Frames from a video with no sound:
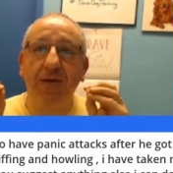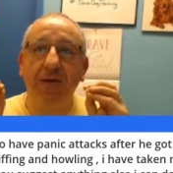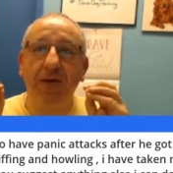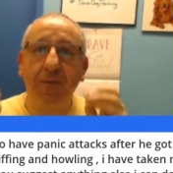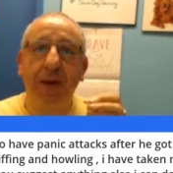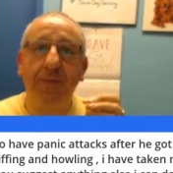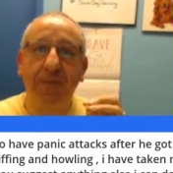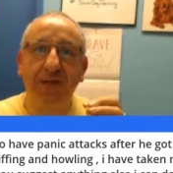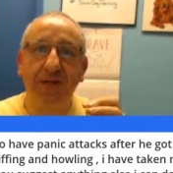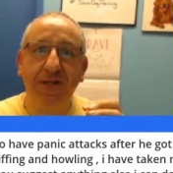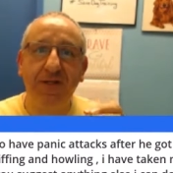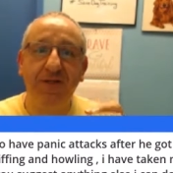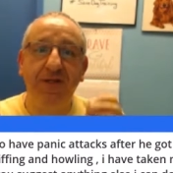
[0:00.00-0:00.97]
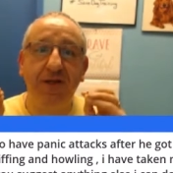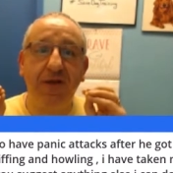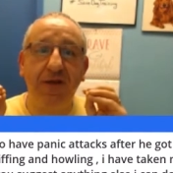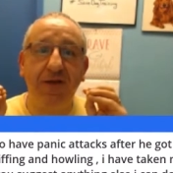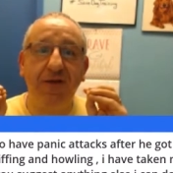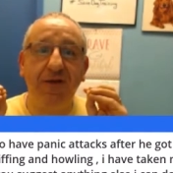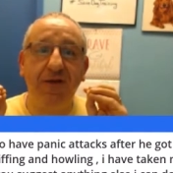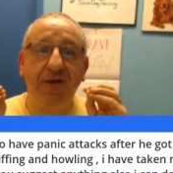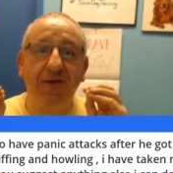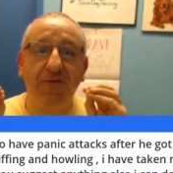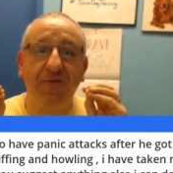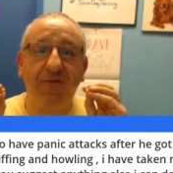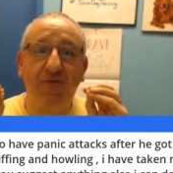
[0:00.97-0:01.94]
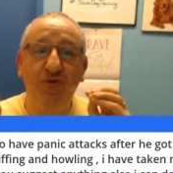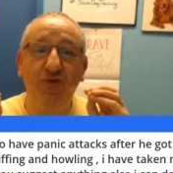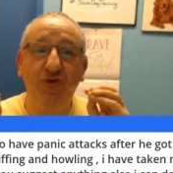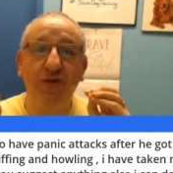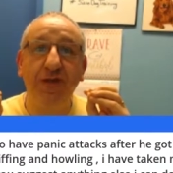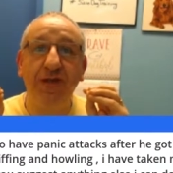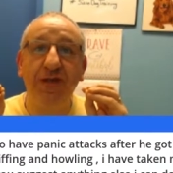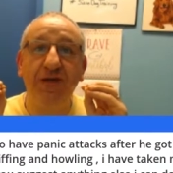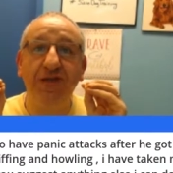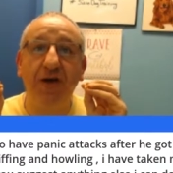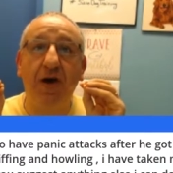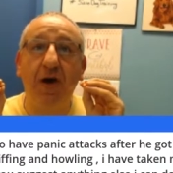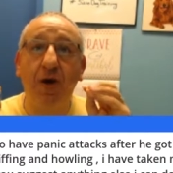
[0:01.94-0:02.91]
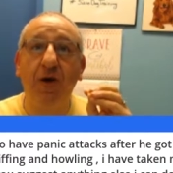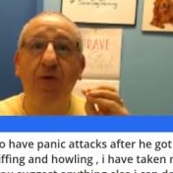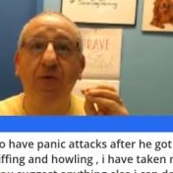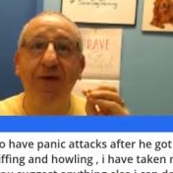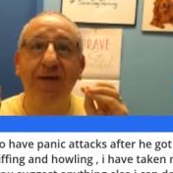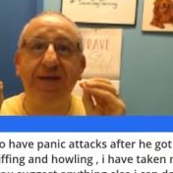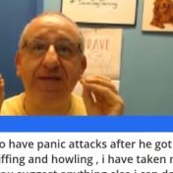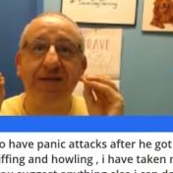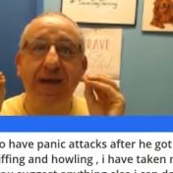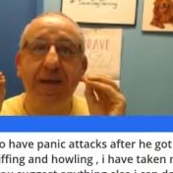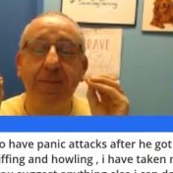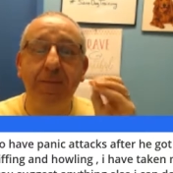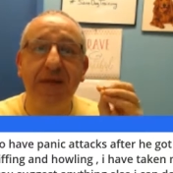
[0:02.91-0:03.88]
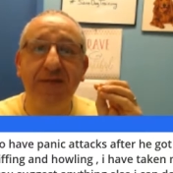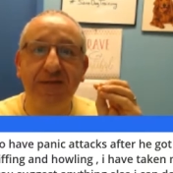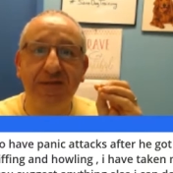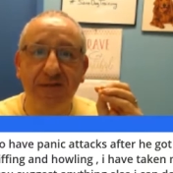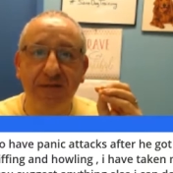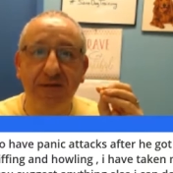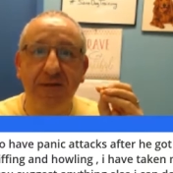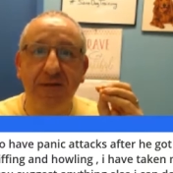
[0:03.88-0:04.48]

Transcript: remember this food is always a medicine